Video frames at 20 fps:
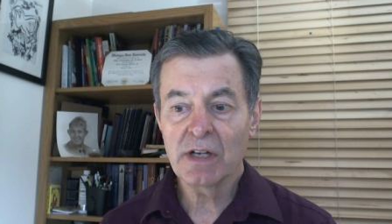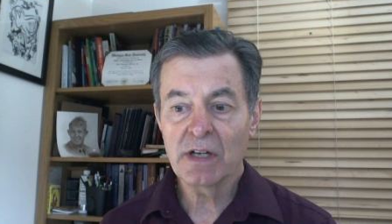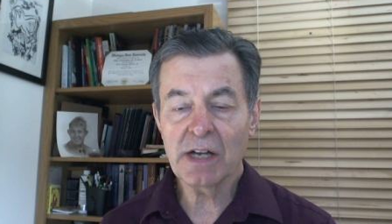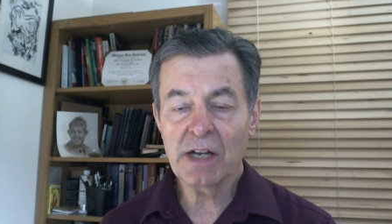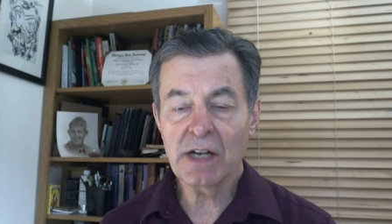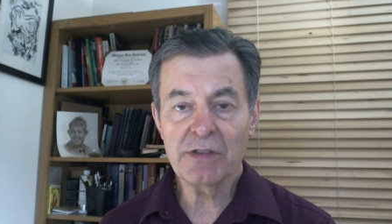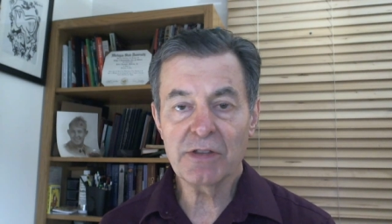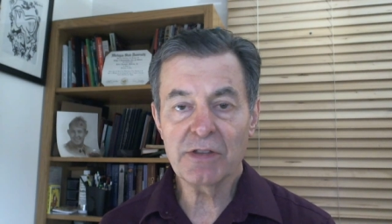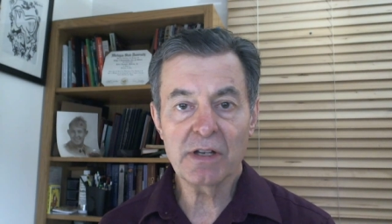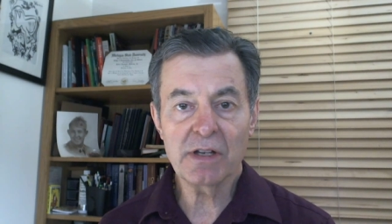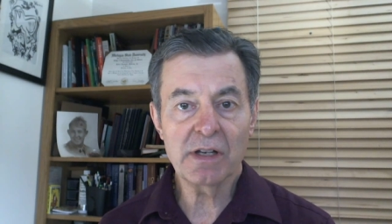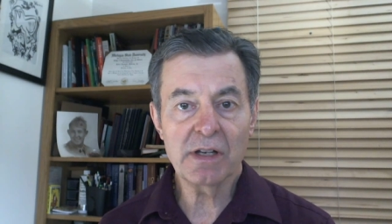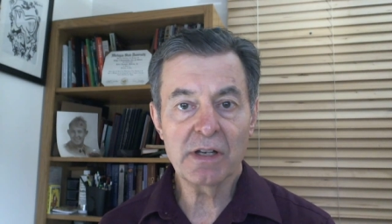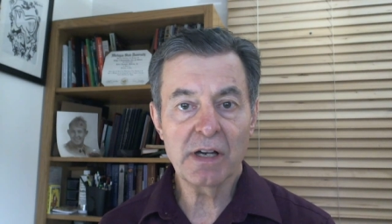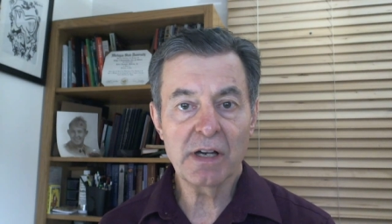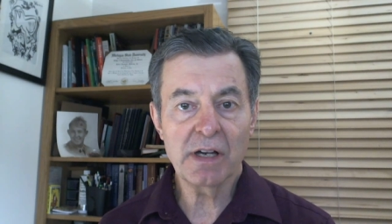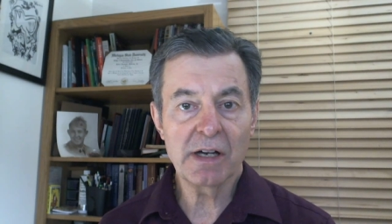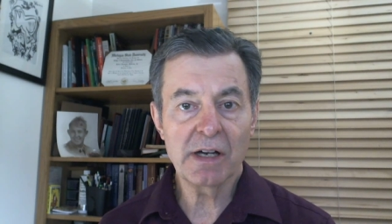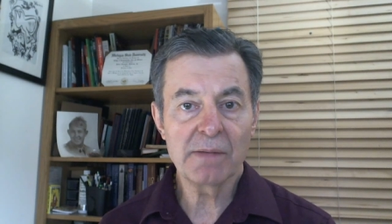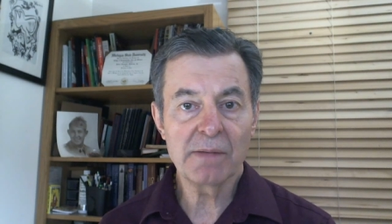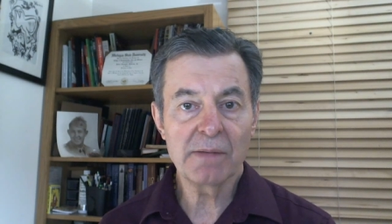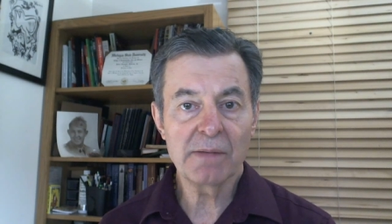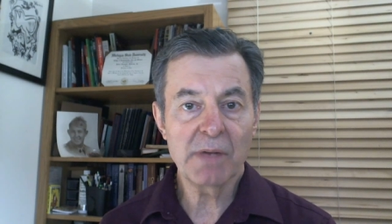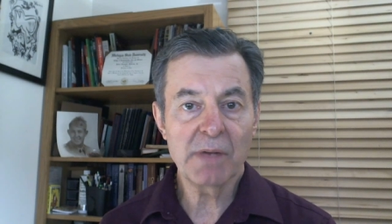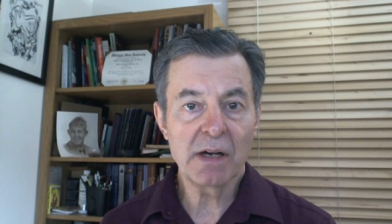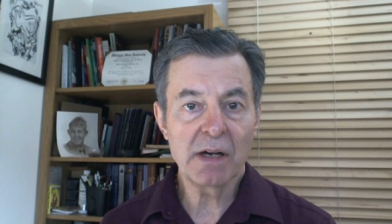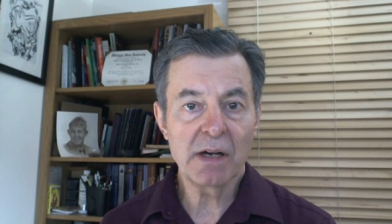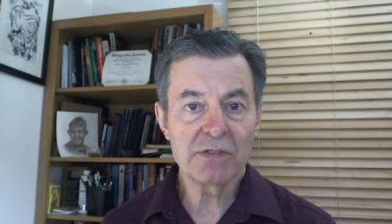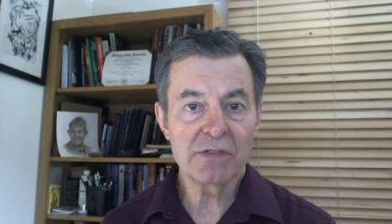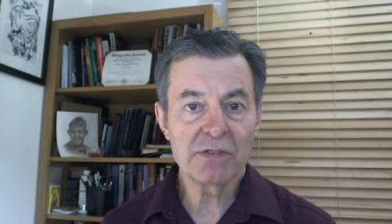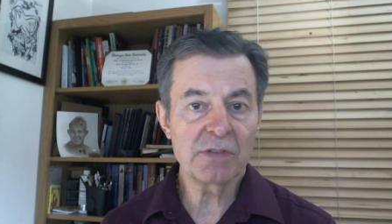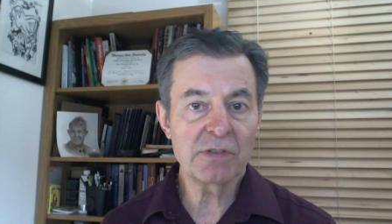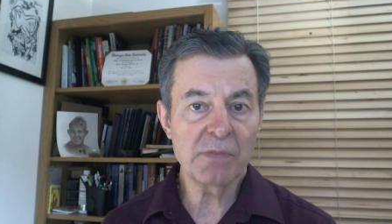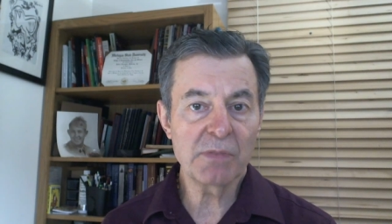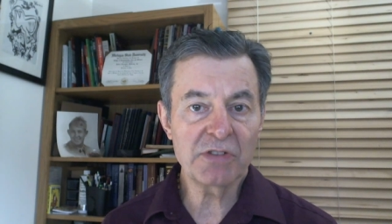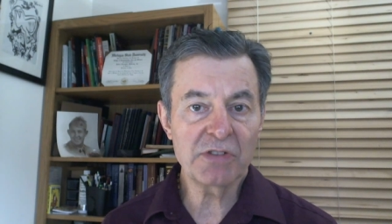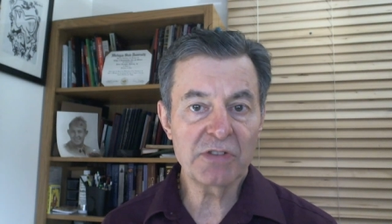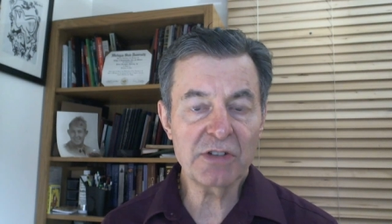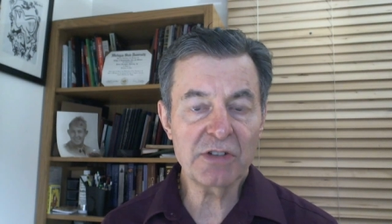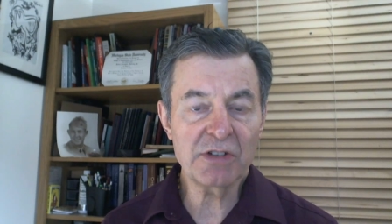got the
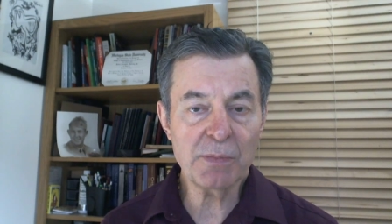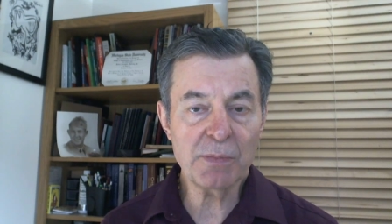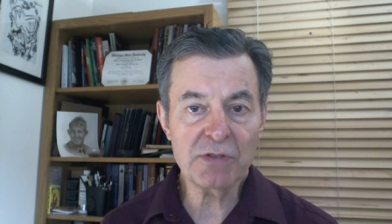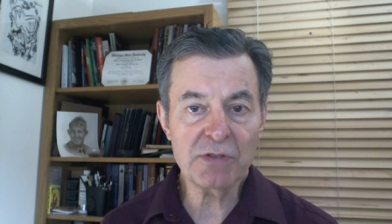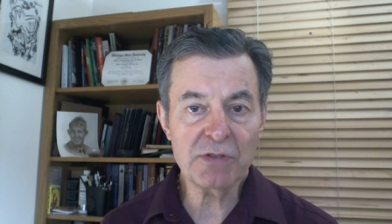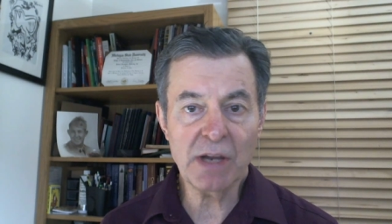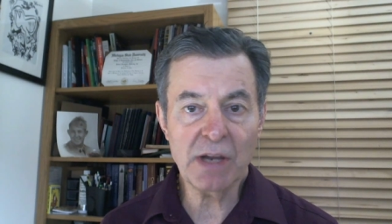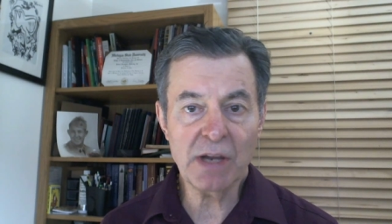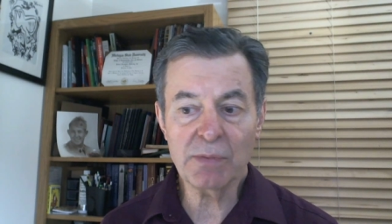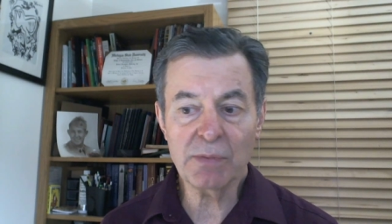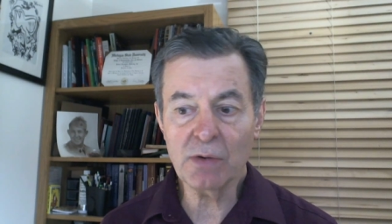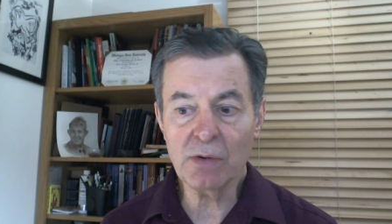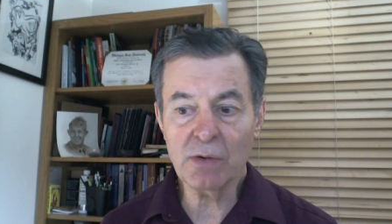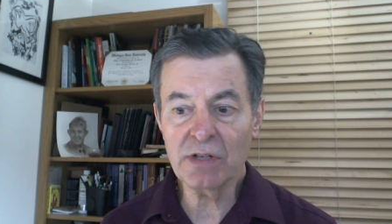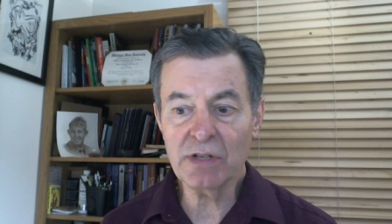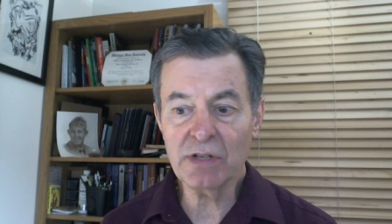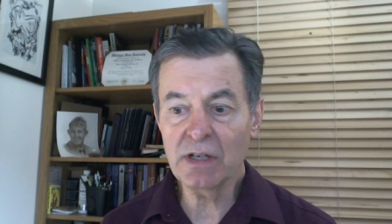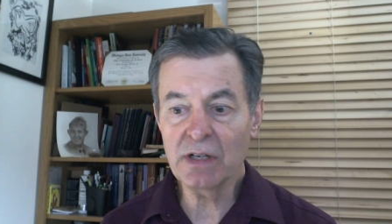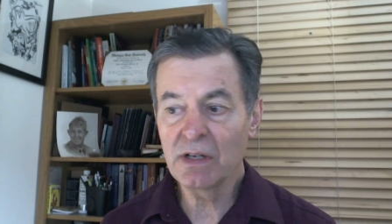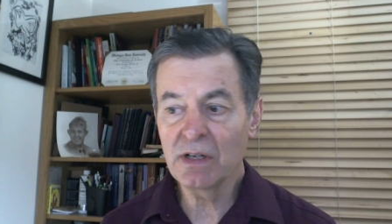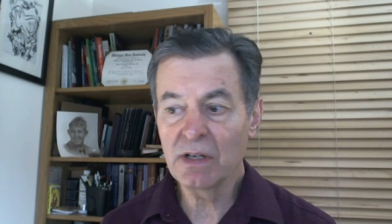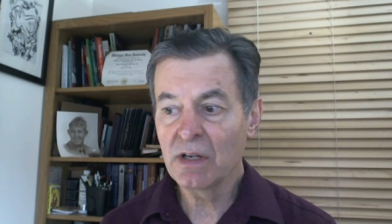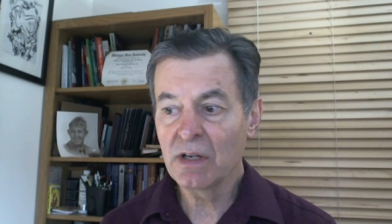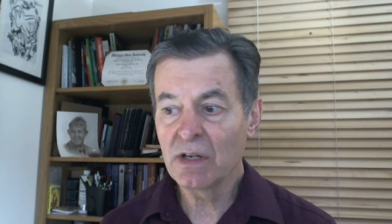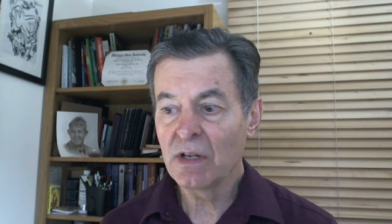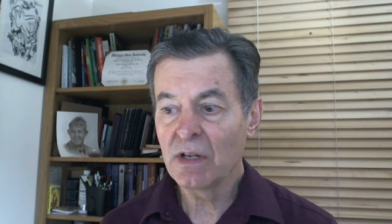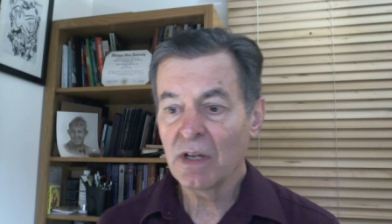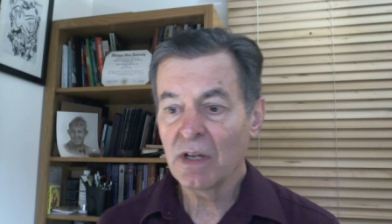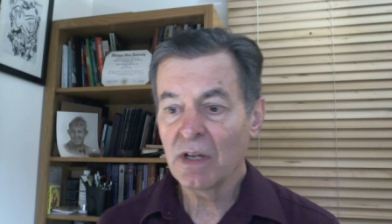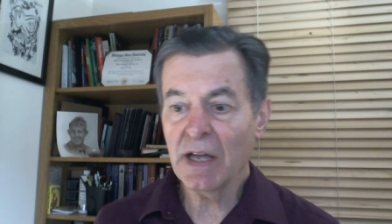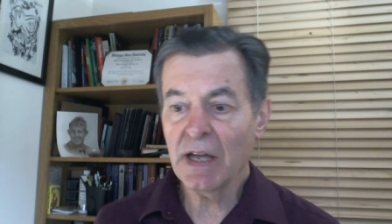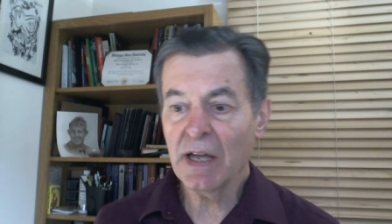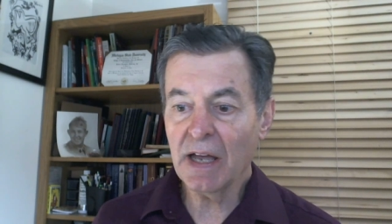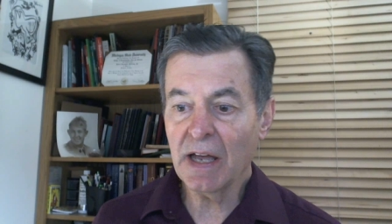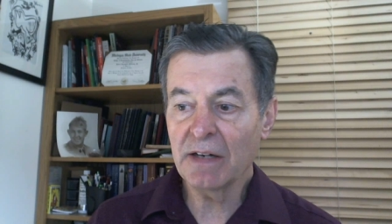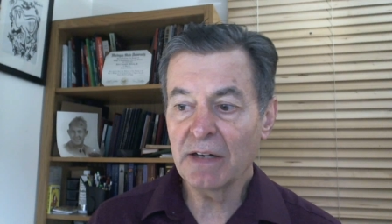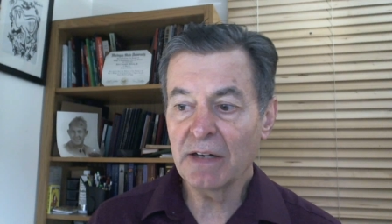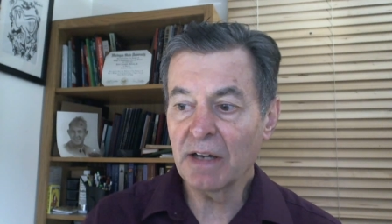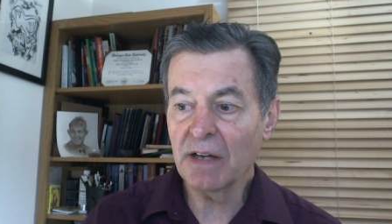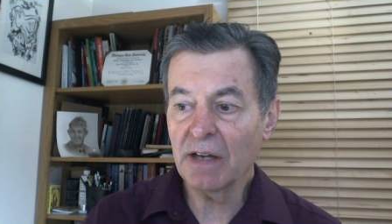60% protein,
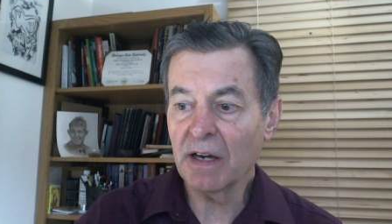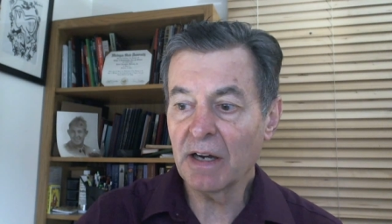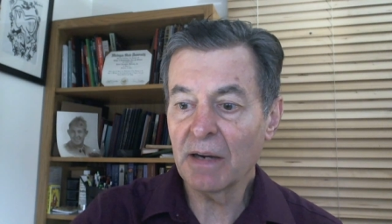and